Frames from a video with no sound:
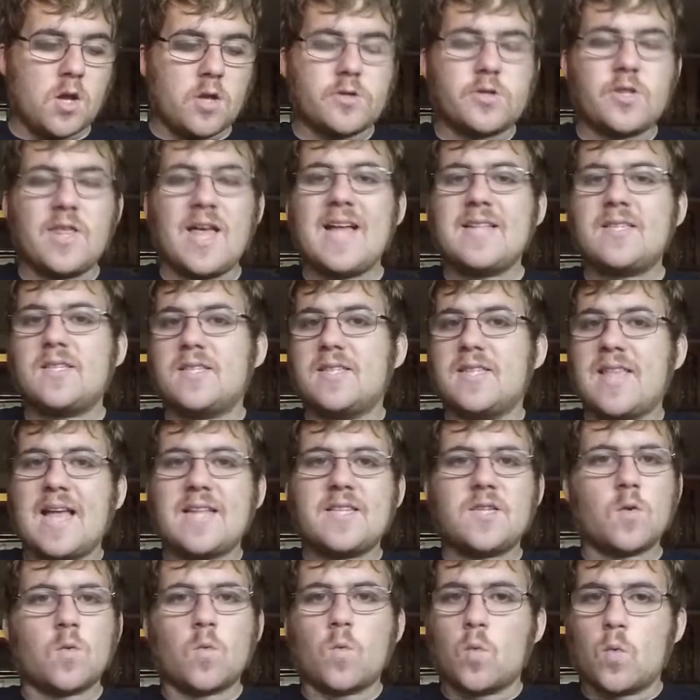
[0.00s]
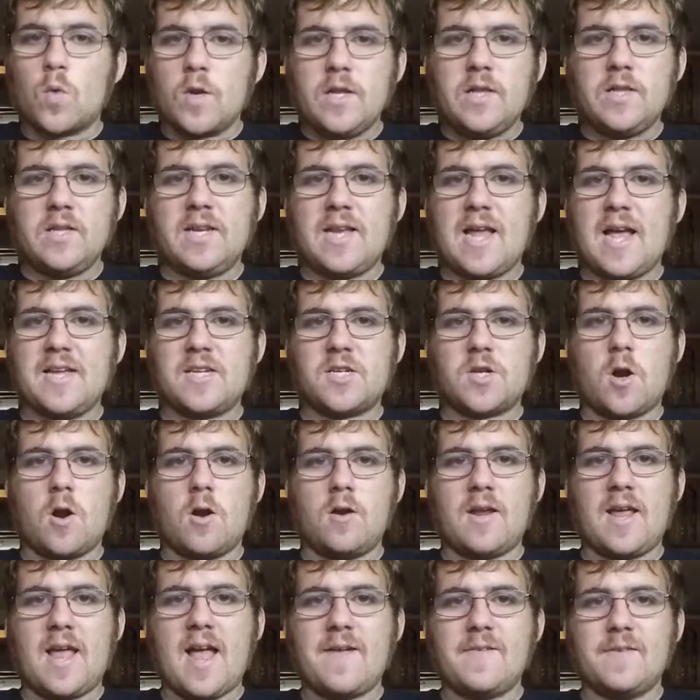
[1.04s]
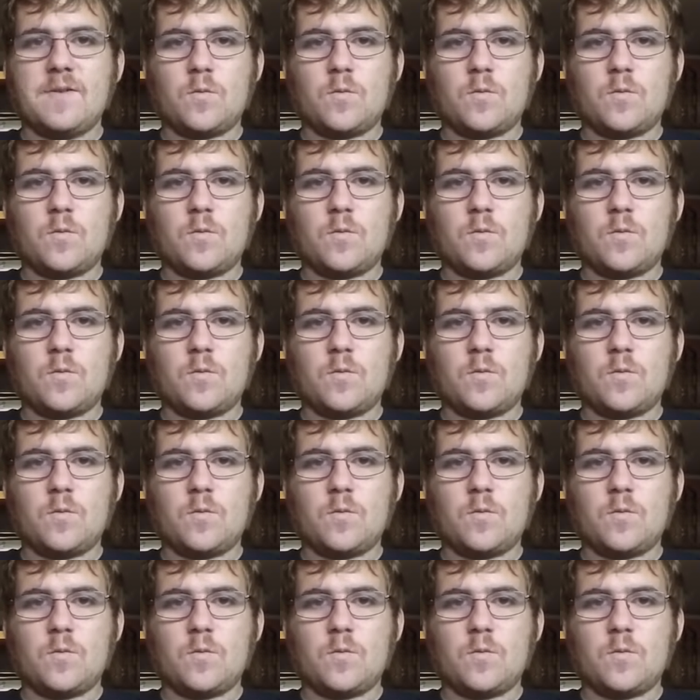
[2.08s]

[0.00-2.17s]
So that's a really nice card to have.